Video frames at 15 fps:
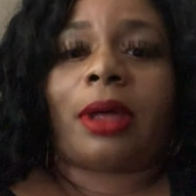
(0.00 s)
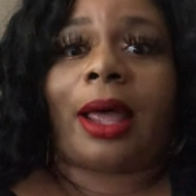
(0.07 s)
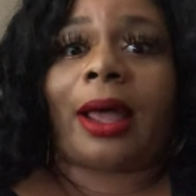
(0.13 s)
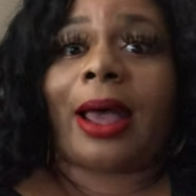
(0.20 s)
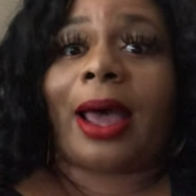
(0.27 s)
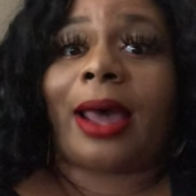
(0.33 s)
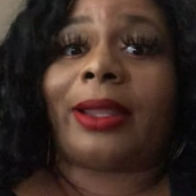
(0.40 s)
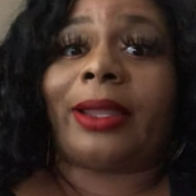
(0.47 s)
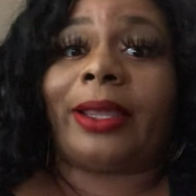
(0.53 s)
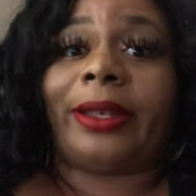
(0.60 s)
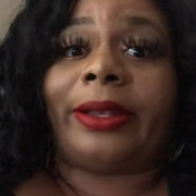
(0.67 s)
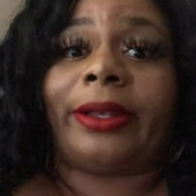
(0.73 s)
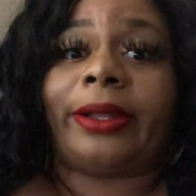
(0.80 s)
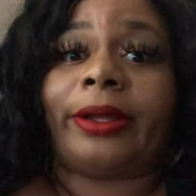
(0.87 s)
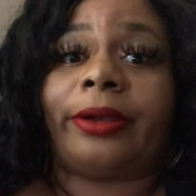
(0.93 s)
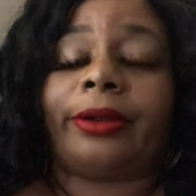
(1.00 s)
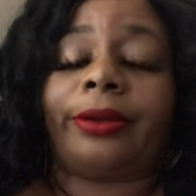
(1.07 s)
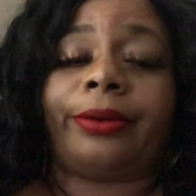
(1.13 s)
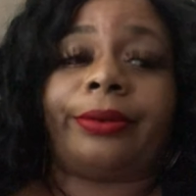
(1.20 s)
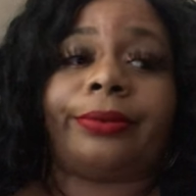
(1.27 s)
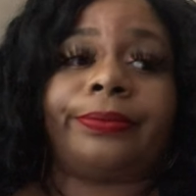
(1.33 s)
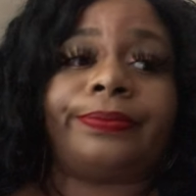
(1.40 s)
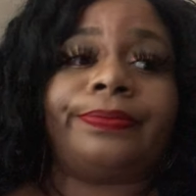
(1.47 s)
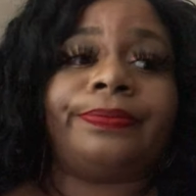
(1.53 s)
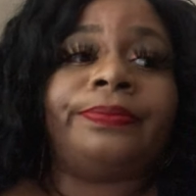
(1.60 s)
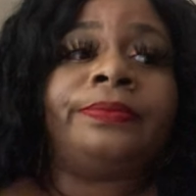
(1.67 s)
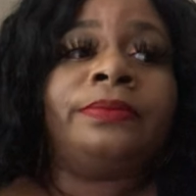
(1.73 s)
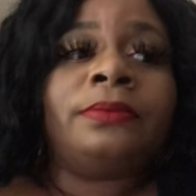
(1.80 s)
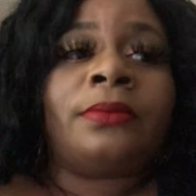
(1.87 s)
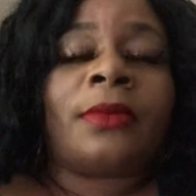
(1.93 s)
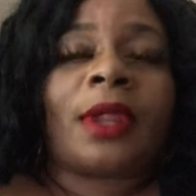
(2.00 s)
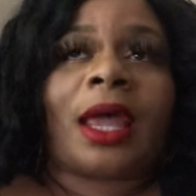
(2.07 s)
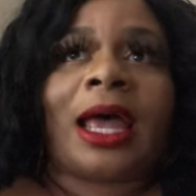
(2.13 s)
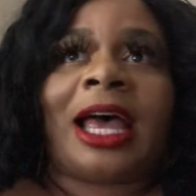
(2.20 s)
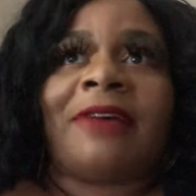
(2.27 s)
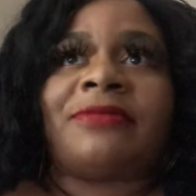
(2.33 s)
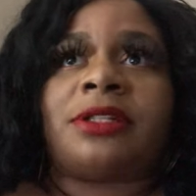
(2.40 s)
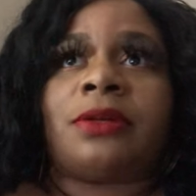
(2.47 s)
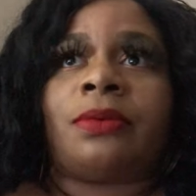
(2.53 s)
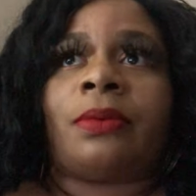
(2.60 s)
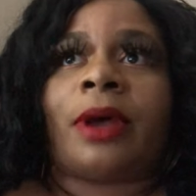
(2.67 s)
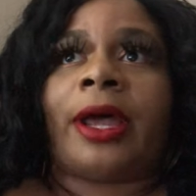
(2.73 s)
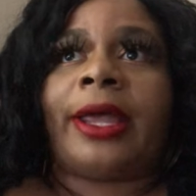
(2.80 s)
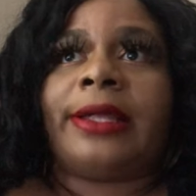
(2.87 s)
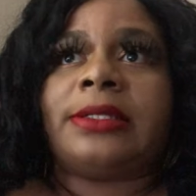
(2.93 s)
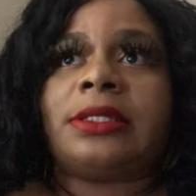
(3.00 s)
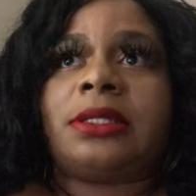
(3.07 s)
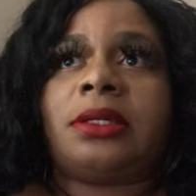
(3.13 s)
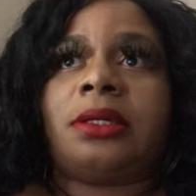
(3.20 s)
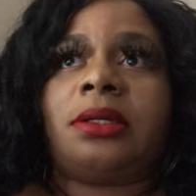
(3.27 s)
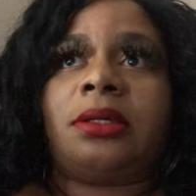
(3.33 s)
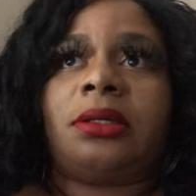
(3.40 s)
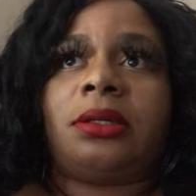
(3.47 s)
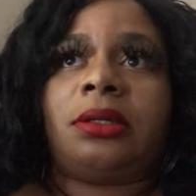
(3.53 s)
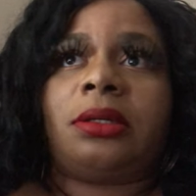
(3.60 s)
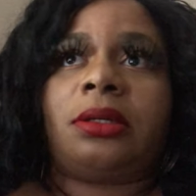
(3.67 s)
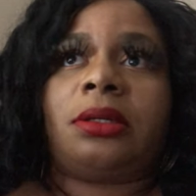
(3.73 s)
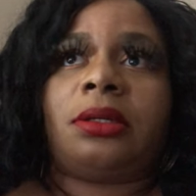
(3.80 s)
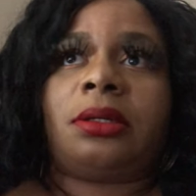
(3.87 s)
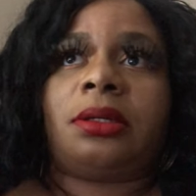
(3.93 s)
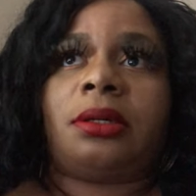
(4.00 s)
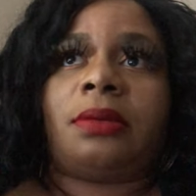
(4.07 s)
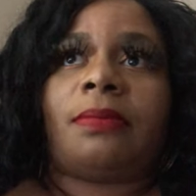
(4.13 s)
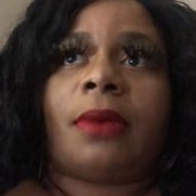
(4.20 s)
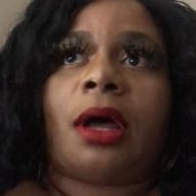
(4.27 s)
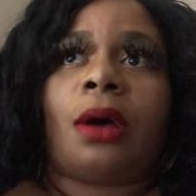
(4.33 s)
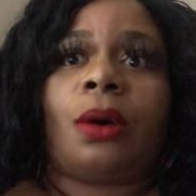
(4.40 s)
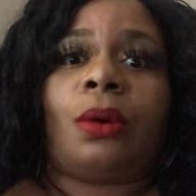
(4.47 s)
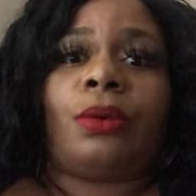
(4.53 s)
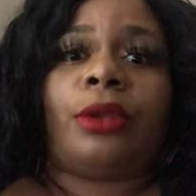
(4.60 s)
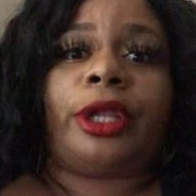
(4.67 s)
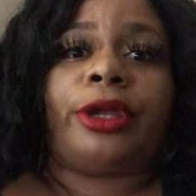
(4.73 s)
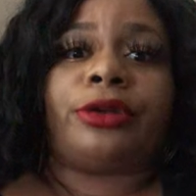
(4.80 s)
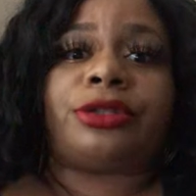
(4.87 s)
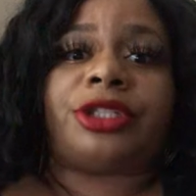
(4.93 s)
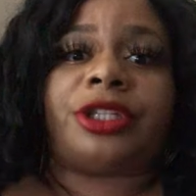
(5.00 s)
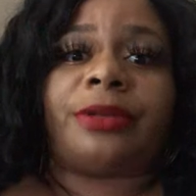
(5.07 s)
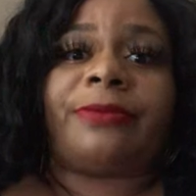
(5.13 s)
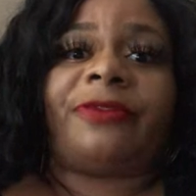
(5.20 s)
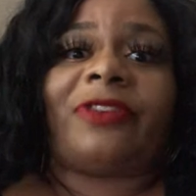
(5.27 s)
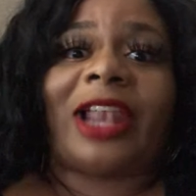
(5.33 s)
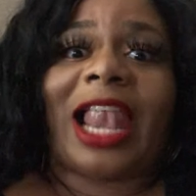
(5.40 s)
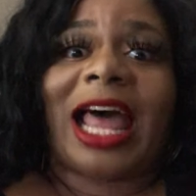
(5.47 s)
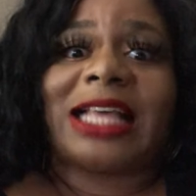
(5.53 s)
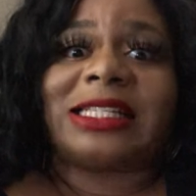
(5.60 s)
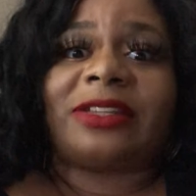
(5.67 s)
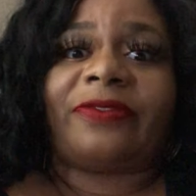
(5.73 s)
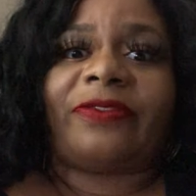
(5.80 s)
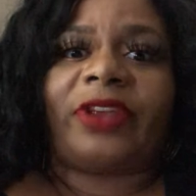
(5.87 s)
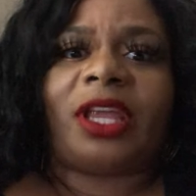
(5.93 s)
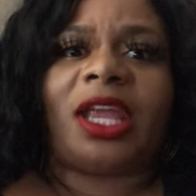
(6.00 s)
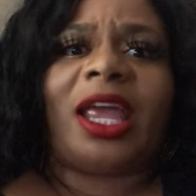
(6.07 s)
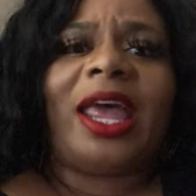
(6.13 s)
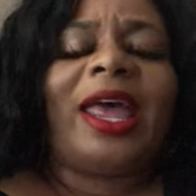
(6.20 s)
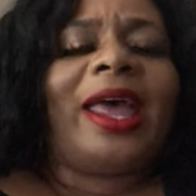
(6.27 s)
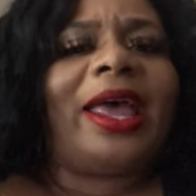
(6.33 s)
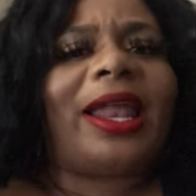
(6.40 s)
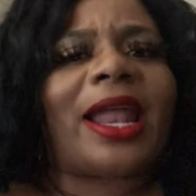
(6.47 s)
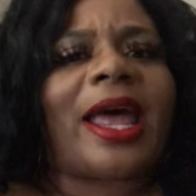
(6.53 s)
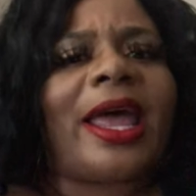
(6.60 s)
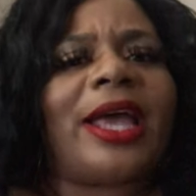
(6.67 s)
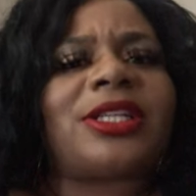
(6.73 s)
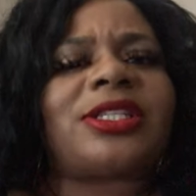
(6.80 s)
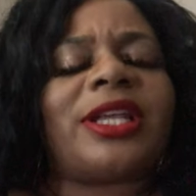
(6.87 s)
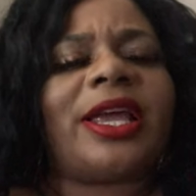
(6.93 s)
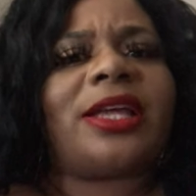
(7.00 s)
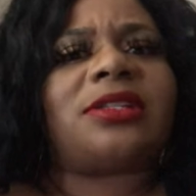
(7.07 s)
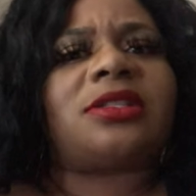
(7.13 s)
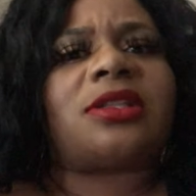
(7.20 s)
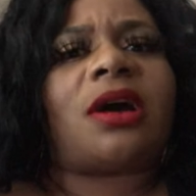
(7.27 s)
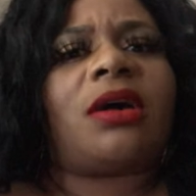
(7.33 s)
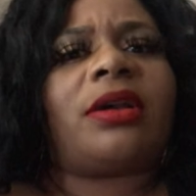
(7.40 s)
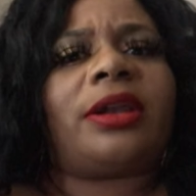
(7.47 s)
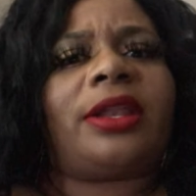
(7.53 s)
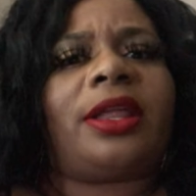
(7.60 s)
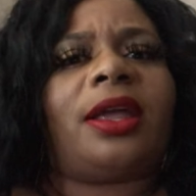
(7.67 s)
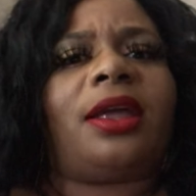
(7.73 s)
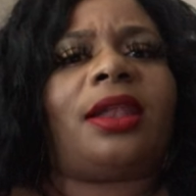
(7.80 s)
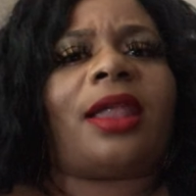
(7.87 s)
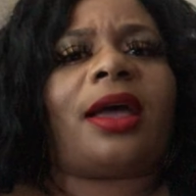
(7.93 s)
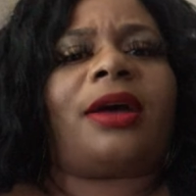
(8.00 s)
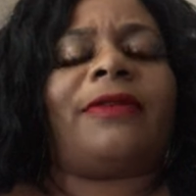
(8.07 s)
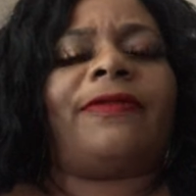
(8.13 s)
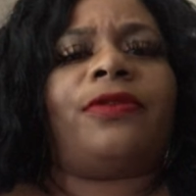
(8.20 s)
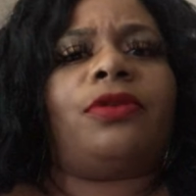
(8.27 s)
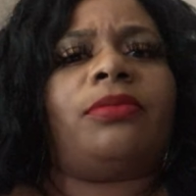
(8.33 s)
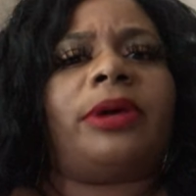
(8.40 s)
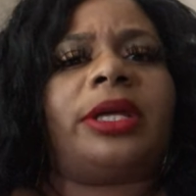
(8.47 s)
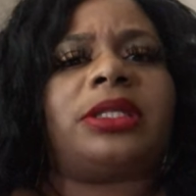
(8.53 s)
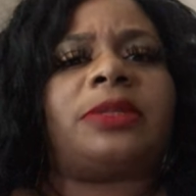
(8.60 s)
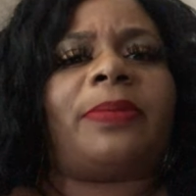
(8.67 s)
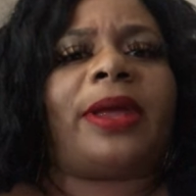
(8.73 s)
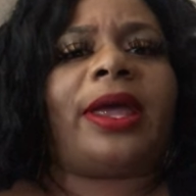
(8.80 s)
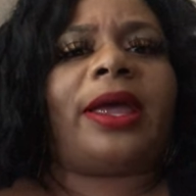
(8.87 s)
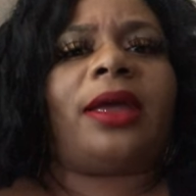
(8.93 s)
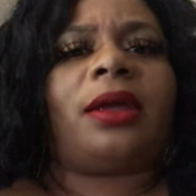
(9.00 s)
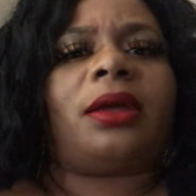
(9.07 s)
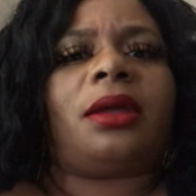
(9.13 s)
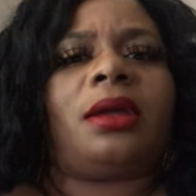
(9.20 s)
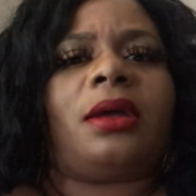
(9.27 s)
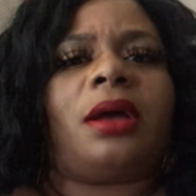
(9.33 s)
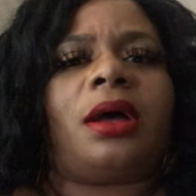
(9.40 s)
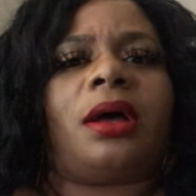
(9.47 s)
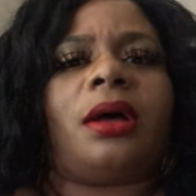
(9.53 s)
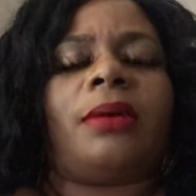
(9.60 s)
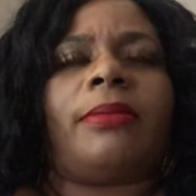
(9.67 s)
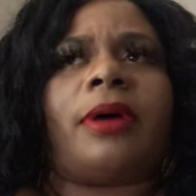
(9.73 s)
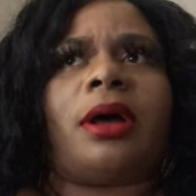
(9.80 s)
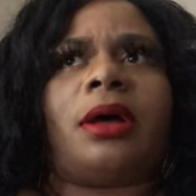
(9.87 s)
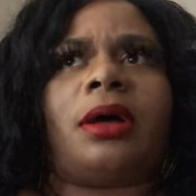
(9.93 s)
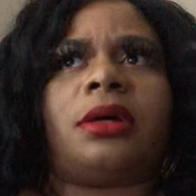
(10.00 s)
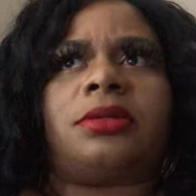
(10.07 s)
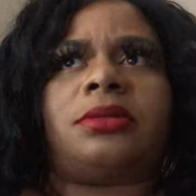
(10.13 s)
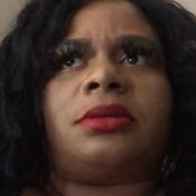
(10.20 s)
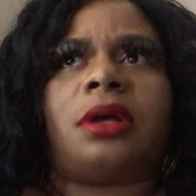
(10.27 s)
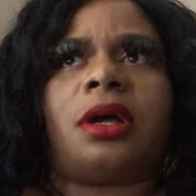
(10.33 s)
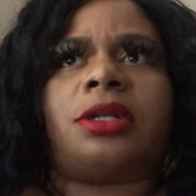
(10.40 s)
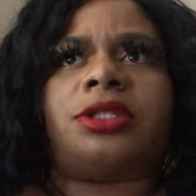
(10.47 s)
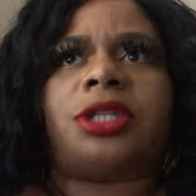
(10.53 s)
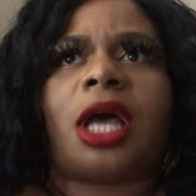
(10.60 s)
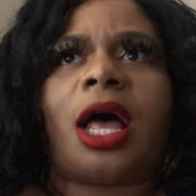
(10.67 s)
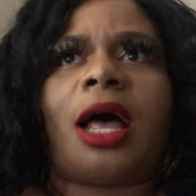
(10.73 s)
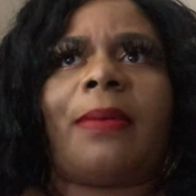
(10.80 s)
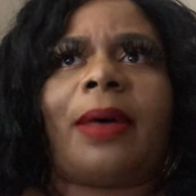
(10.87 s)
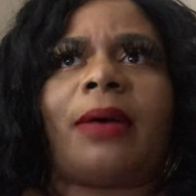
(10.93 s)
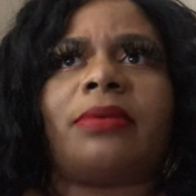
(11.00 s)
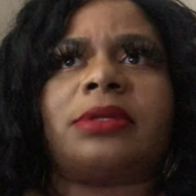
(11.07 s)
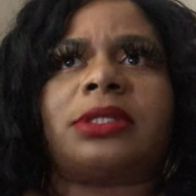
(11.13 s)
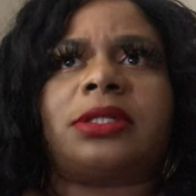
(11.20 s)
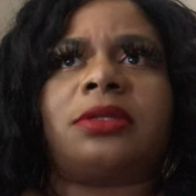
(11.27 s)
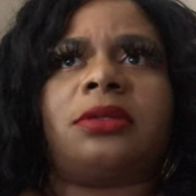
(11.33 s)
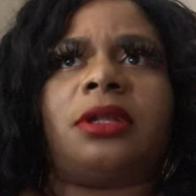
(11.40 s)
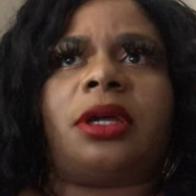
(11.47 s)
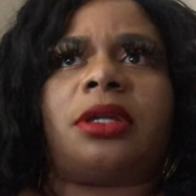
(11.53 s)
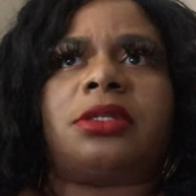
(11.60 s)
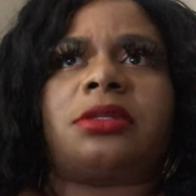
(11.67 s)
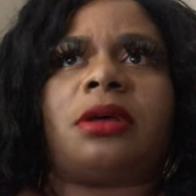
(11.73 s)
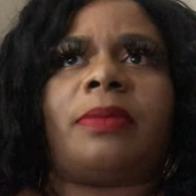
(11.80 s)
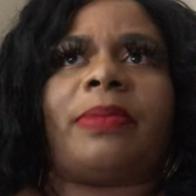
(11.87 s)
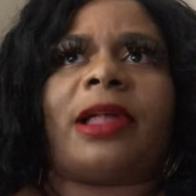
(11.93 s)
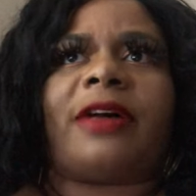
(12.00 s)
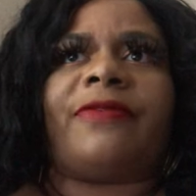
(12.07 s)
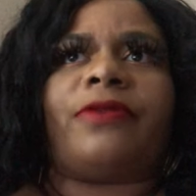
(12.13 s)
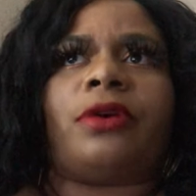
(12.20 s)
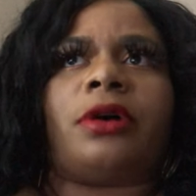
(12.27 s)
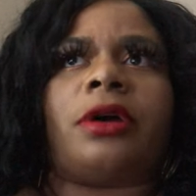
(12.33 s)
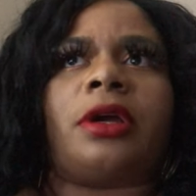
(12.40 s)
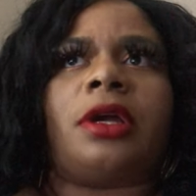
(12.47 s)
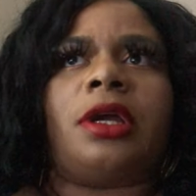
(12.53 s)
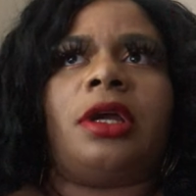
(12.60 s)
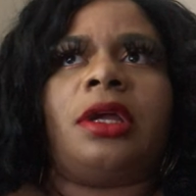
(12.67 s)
I gotta get it done though. I have to write my own leadership philosophy, and I actually had started that like a few months back. A job I was looking to apply for.